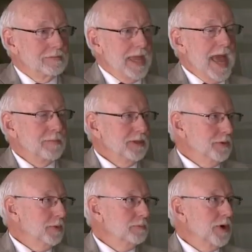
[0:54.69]
happy that
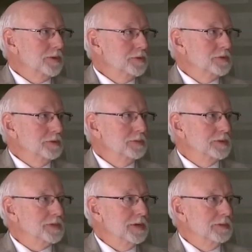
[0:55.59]
we brought those two
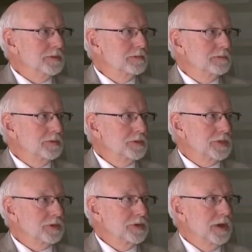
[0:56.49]
bills up for
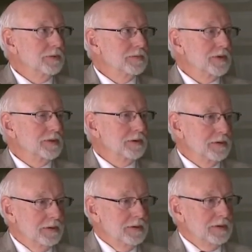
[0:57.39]
discussion. I would have rather,
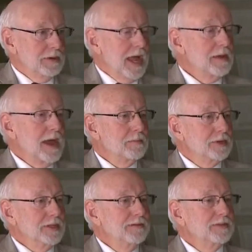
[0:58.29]
I
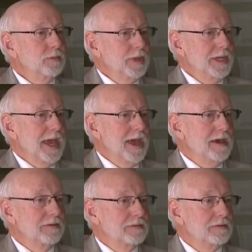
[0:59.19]
believe that we
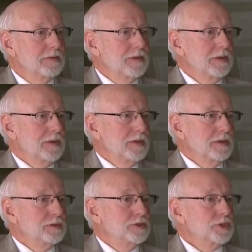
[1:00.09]
have
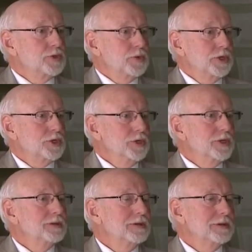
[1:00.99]
the tradition.